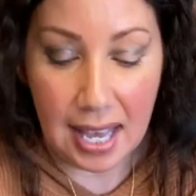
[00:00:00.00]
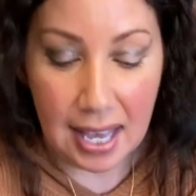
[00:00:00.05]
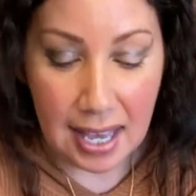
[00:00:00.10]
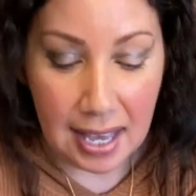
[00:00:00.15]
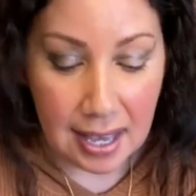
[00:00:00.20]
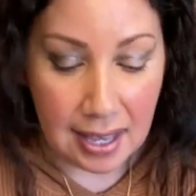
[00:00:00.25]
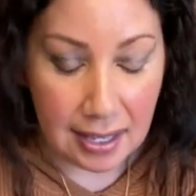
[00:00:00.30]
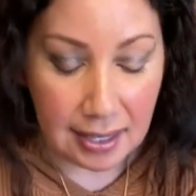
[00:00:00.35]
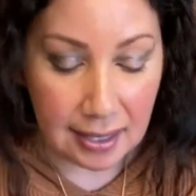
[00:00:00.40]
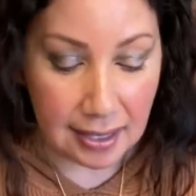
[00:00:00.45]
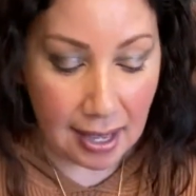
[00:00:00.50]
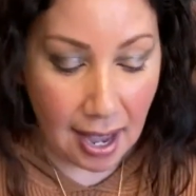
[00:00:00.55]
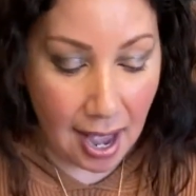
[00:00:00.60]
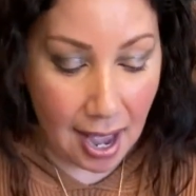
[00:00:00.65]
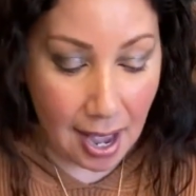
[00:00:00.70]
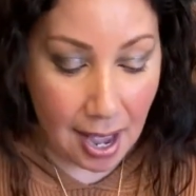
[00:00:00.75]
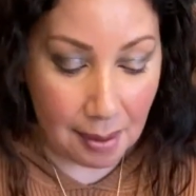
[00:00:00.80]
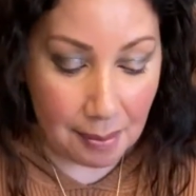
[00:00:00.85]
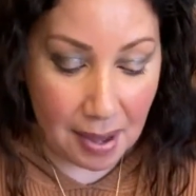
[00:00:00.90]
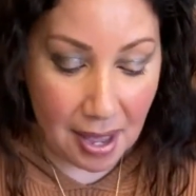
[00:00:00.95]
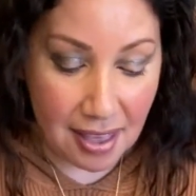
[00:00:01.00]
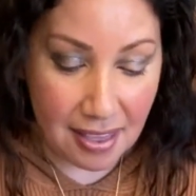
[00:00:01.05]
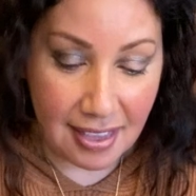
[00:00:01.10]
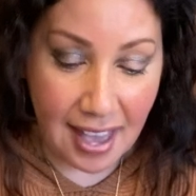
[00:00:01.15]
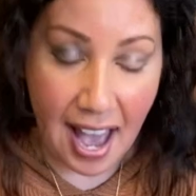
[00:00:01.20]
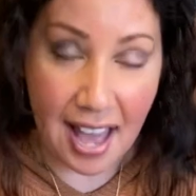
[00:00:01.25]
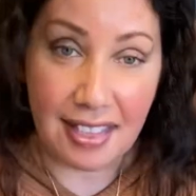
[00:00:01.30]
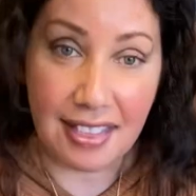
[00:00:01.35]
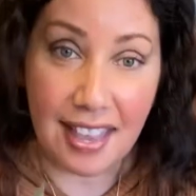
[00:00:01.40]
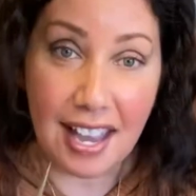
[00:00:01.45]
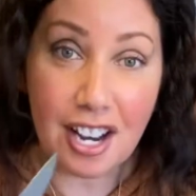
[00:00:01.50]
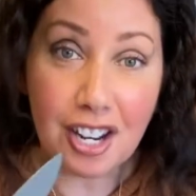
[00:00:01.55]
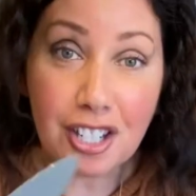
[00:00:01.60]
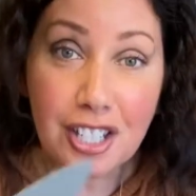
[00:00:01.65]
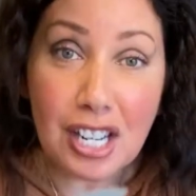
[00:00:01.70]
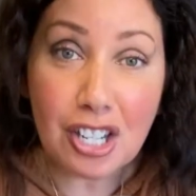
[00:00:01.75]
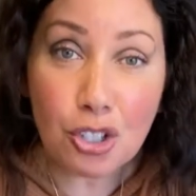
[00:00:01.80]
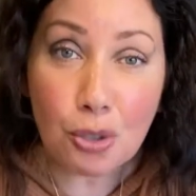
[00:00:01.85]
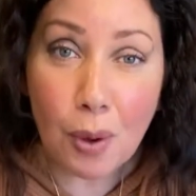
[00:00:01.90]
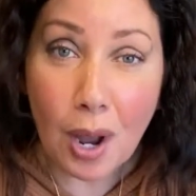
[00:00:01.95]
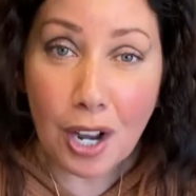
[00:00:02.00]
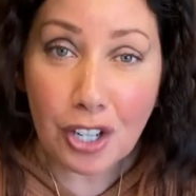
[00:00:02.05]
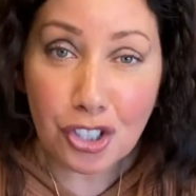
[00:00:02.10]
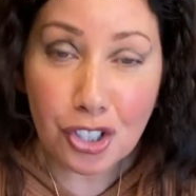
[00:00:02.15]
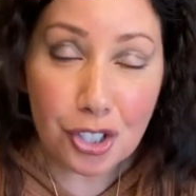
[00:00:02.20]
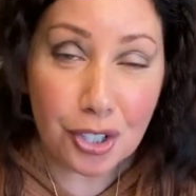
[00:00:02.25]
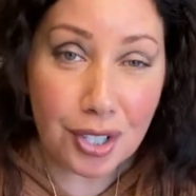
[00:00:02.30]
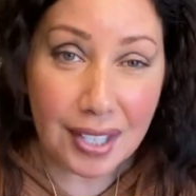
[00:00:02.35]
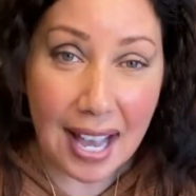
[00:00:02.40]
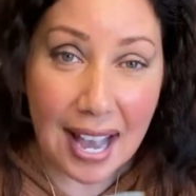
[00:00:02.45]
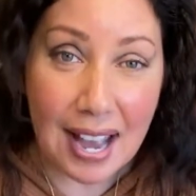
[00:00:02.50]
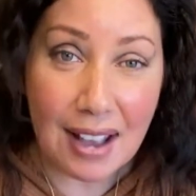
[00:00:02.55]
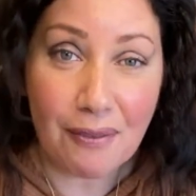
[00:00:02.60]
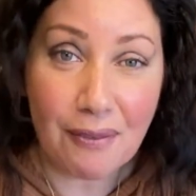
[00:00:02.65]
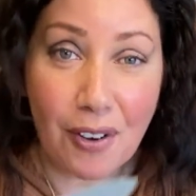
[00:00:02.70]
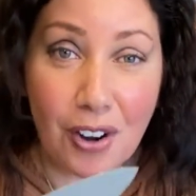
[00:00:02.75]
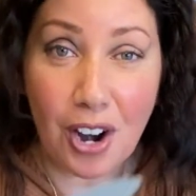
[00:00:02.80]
is that they are dishwasher safe.